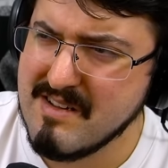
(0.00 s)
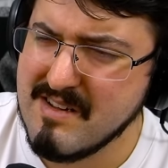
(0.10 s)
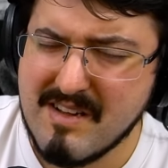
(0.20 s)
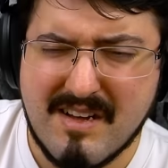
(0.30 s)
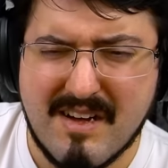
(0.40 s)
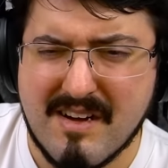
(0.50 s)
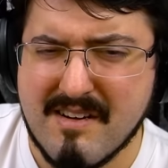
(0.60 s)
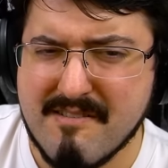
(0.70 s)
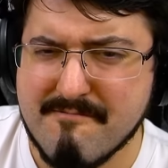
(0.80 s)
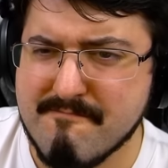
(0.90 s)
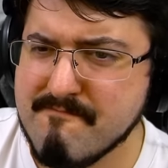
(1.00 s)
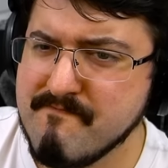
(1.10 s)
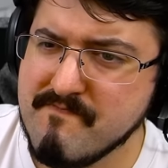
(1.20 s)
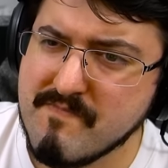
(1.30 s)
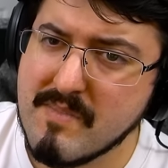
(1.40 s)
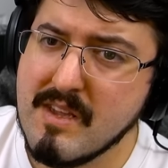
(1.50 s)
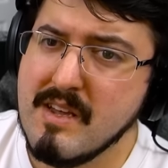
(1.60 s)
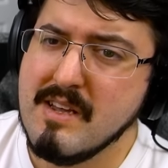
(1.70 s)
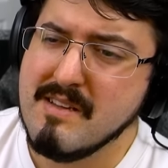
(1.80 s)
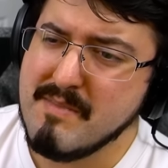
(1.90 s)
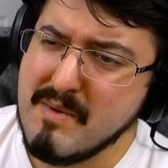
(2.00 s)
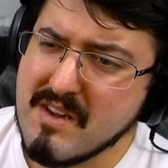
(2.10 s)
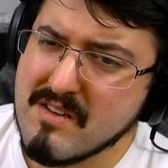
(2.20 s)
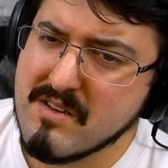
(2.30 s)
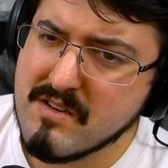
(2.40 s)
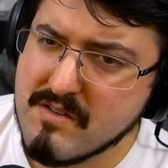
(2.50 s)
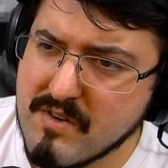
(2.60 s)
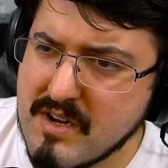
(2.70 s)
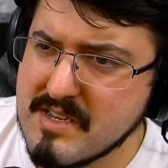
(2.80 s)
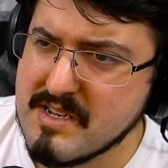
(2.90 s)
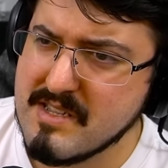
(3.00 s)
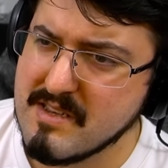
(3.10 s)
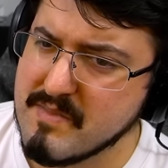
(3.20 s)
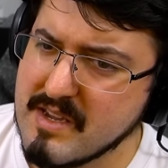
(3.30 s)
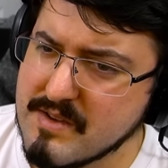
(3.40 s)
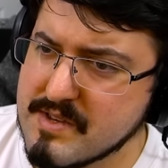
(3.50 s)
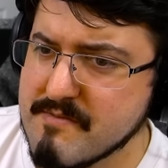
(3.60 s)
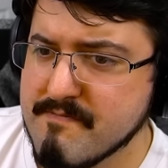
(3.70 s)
Huh. Maybe Cross did something else.